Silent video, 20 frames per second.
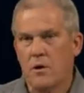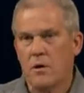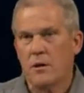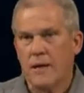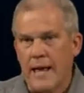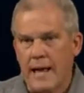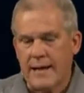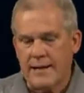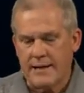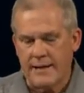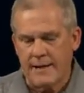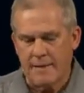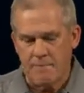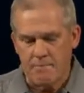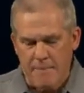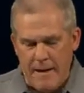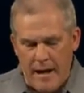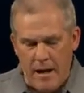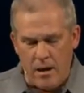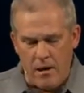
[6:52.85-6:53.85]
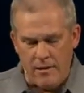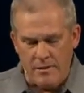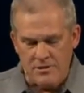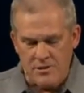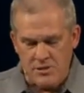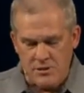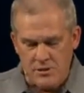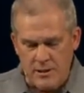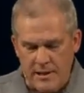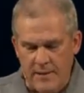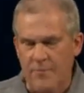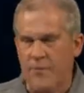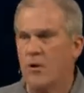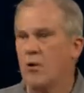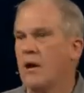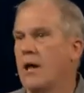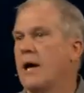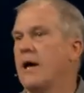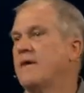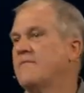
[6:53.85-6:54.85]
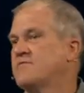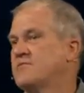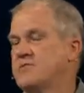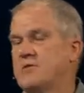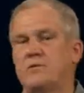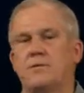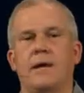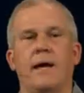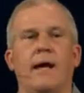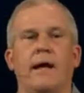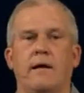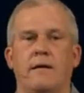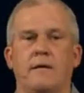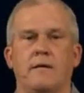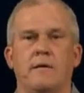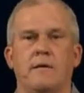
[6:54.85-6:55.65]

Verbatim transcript: lacking balance in their lives today.